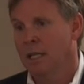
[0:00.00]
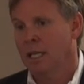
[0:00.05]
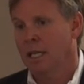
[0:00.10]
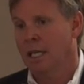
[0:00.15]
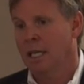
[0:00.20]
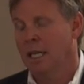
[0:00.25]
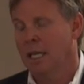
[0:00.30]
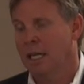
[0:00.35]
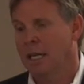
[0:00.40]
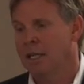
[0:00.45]

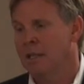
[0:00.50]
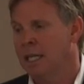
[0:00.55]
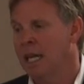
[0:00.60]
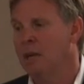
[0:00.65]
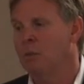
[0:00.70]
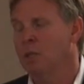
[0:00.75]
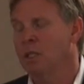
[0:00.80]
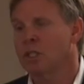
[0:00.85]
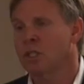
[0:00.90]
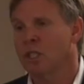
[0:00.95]
And
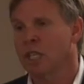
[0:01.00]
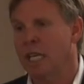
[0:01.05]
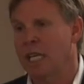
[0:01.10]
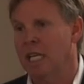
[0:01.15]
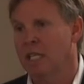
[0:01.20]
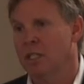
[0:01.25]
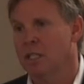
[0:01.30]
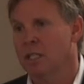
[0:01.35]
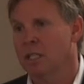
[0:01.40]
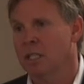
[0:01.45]
that will
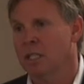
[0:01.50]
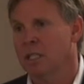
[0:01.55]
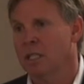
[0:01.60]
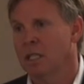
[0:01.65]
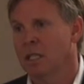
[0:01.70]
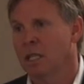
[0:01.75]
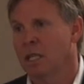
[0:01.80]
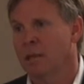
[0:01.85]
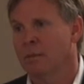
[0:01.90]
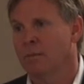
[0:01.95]
change.
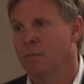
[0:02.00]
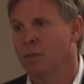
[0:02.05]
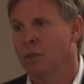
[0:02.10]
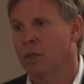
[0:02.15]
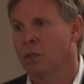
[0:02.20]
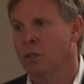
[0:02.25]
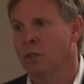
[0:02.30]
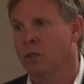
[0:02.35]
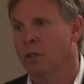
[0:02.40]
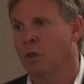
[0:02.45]

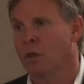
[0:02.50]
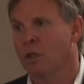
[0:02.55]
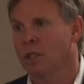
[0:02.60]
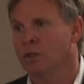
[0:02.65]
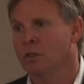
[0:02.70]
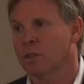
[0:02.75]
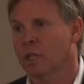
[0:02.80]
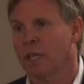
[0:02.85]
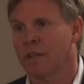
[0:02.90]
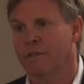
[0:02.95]
The goal
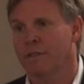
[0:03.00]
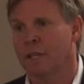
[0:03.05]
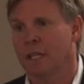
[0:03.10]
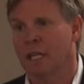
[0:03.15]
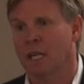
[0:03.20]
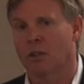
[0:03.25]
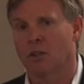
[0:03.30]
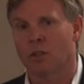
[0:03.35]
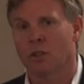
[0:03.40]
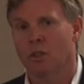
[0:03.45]
is trying to
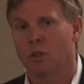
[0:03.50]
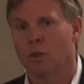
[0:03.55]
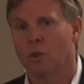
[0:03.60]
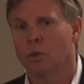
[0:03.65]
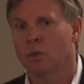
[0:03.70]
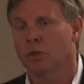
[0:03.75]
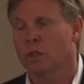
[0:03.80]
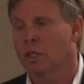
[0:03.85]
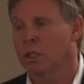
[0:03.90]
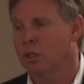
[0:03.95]
figure out
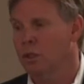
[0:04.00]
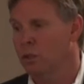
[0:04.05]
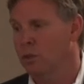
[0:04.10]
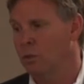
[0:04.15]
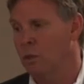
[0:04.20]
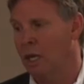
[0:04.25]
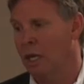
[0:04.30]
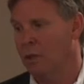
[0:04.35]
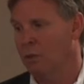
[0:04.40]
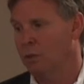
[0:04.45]
who's going to do
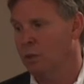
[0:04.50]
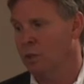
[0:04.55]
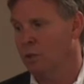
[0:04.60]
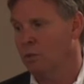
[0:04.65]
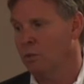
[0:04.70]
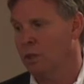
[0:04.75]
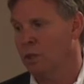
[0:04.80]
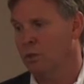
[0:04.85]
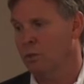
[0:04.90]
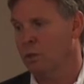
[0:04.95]
well
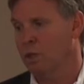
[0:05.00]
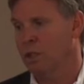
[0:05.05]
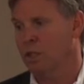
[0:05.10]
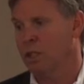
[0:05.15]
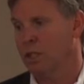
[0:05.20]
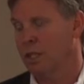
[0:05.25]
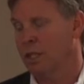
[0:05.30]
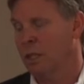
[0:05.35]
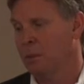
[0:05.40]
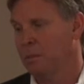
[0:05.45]
with which
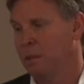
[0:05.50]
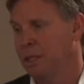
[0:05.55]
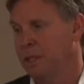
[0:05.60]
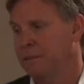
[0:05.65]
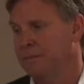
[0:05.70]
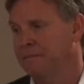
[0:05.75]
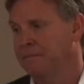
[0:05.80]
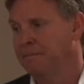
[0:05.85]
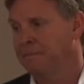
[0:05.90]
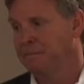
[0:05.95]
therapy.
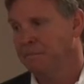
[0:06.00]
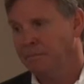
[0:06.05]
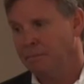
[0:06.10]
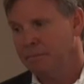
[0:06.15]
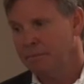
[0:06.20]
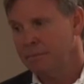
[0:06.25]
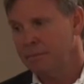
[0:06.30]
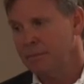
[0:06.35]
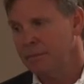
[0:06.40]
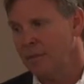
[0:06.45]

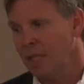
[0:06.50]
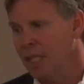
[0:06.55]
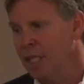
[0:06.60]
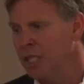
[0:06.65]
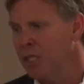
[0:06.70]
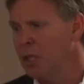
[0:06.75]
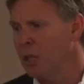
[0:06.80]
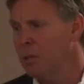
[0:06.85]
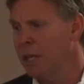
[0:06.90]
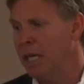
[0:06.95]

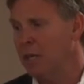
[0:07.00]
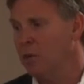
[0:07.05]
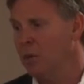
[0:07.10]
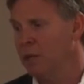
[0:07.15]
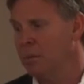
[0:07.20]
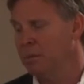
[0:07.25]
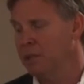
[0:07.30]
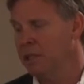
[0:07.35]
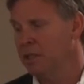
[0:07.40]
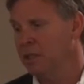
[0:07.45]
Can you go back
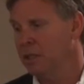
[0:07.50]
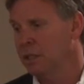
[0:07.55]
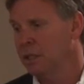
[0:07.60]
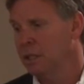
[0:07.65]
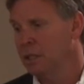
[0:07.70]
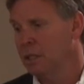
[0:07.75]
one, please?